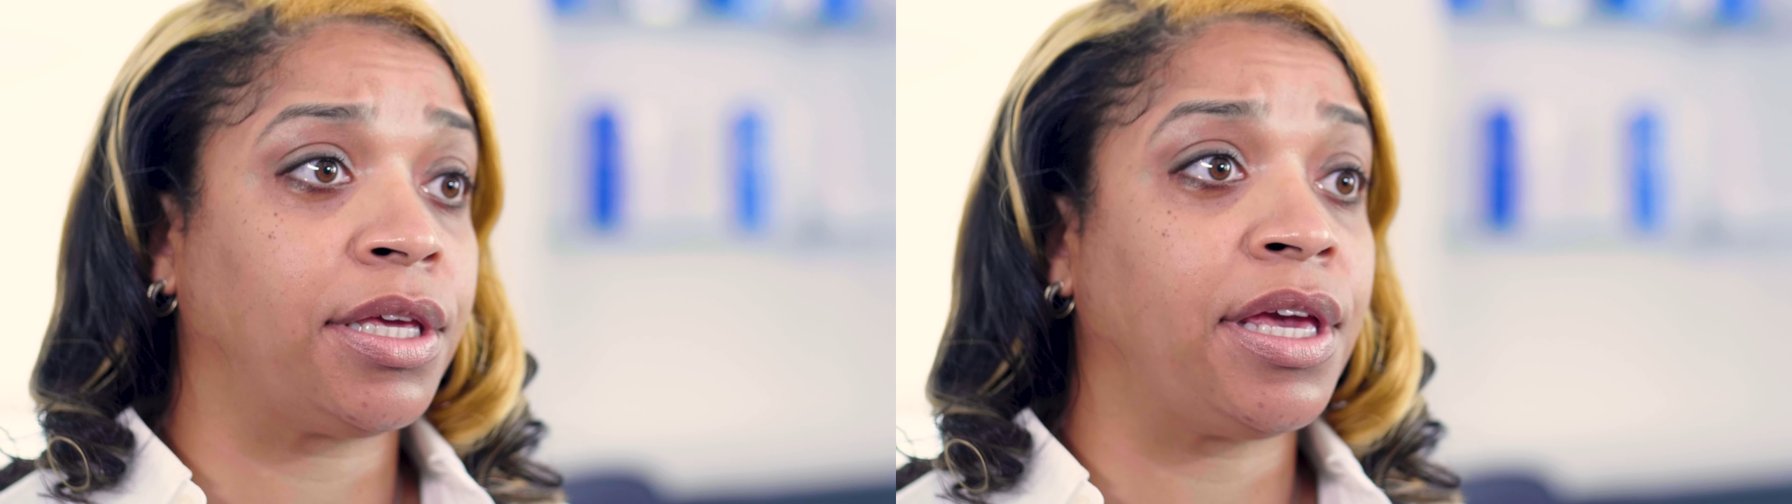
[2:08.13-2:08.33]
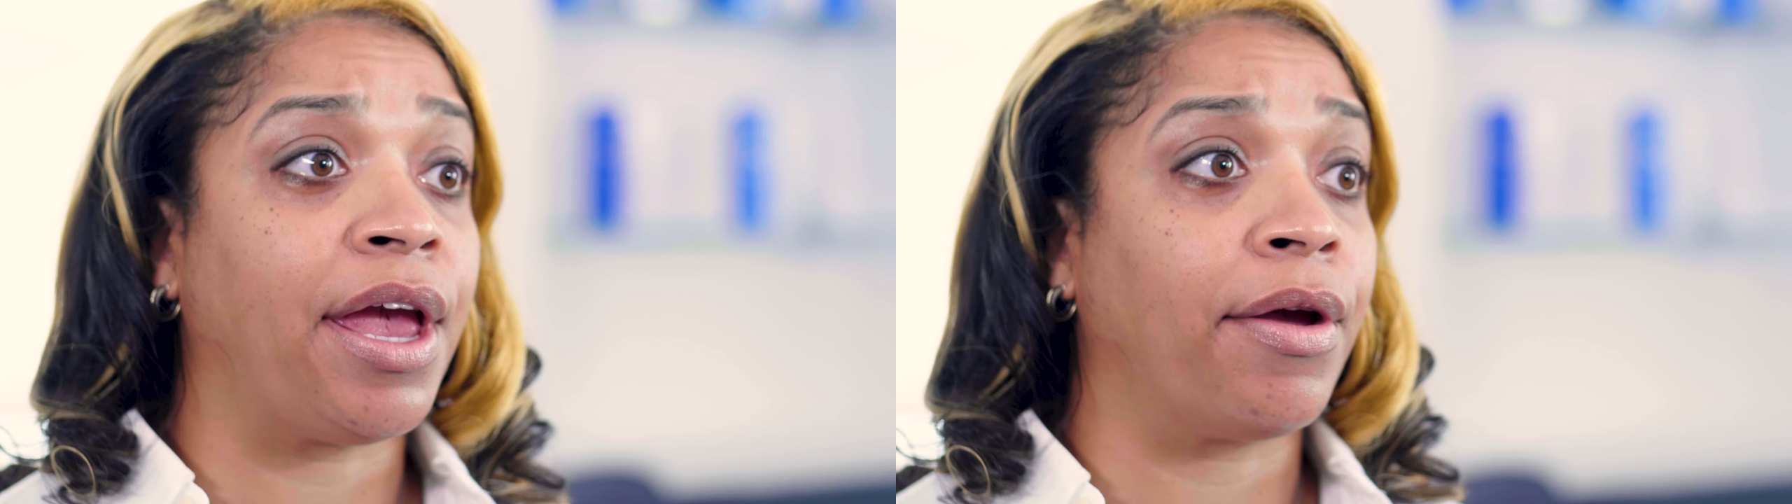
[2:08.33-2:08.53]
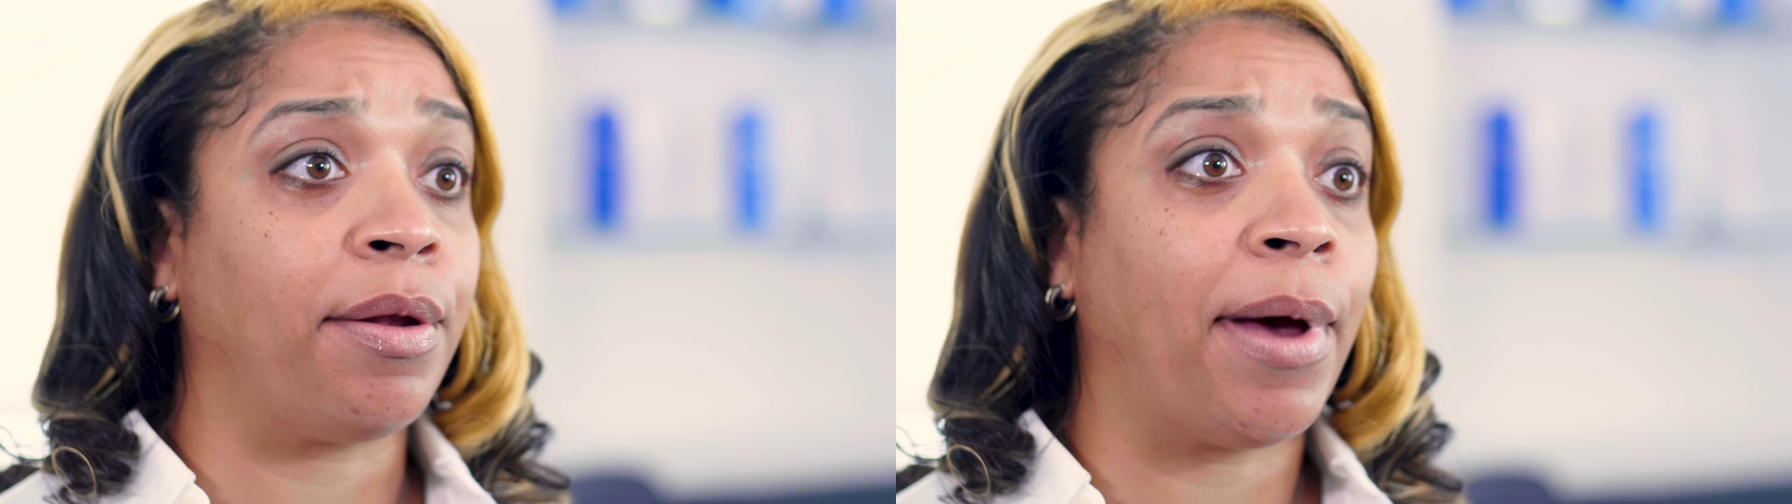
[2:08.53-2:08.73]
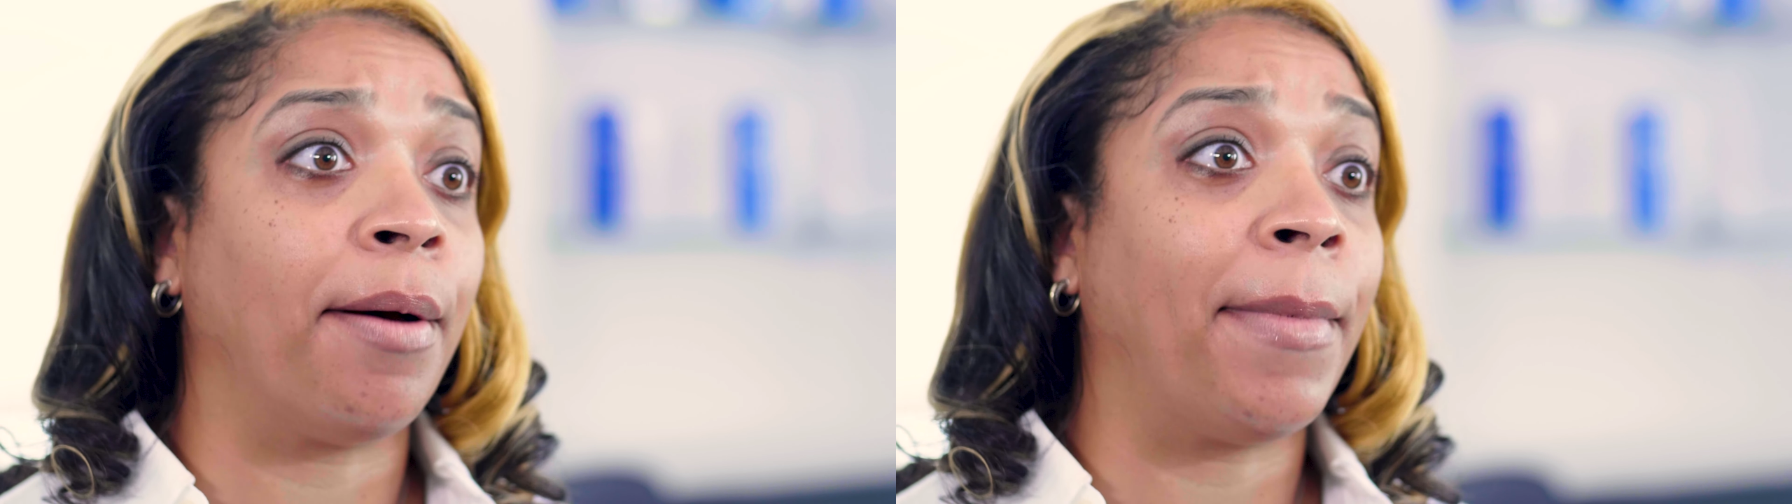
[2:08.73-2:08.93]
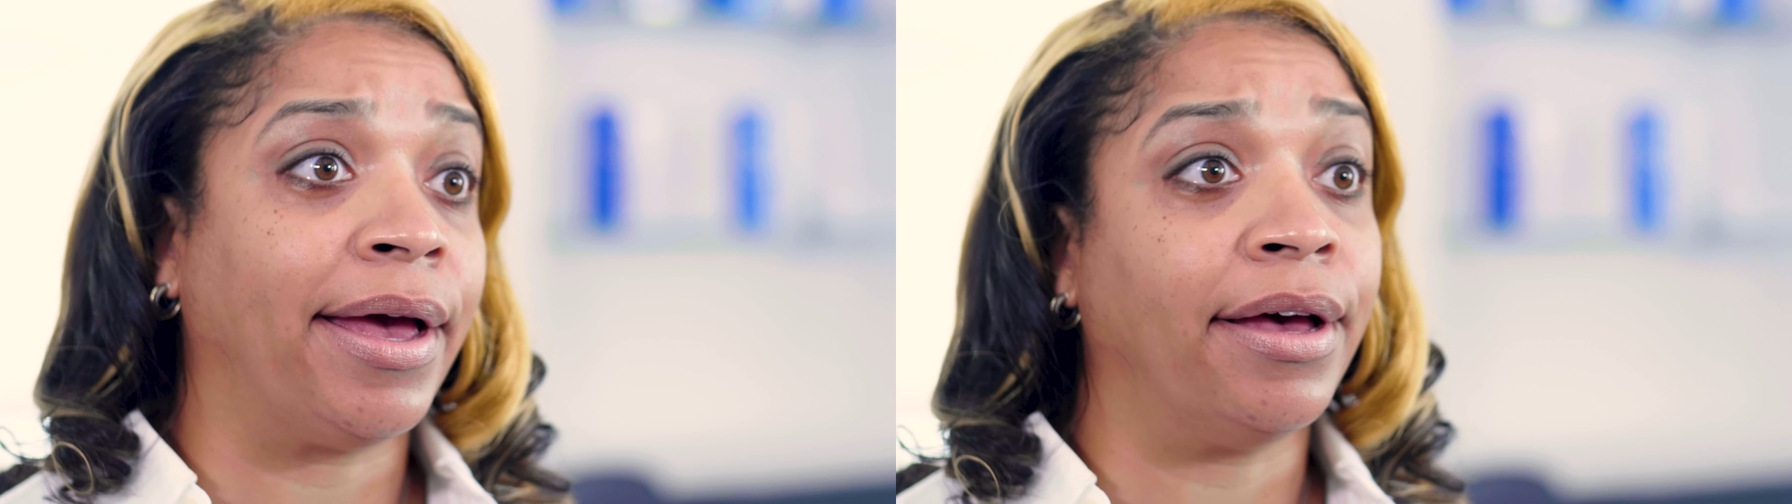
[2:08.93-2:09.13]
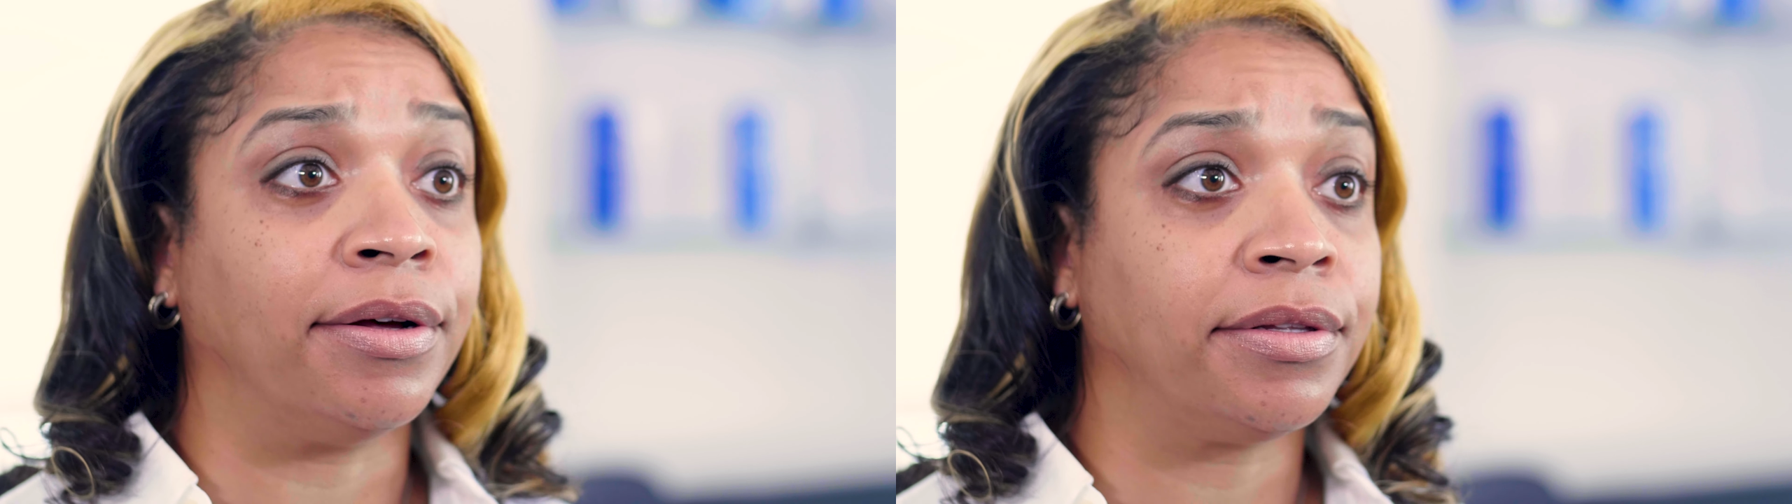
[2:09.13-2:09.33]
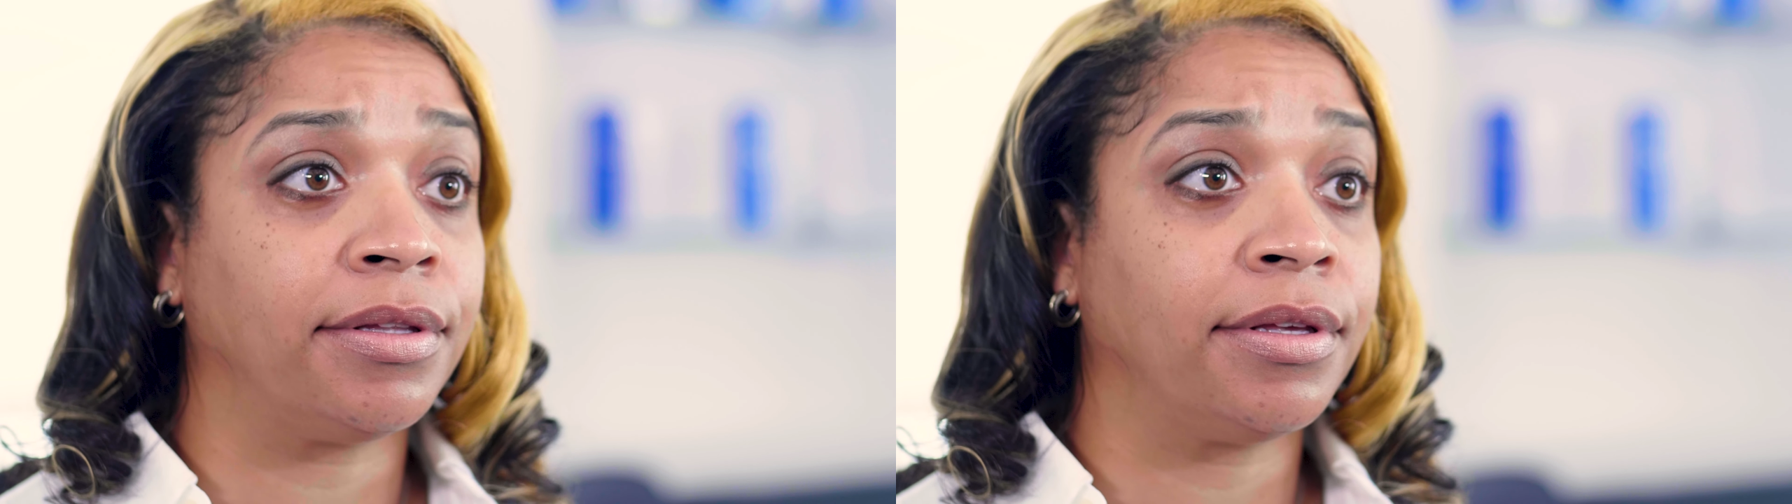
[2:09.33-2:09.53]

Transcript: caring about my health.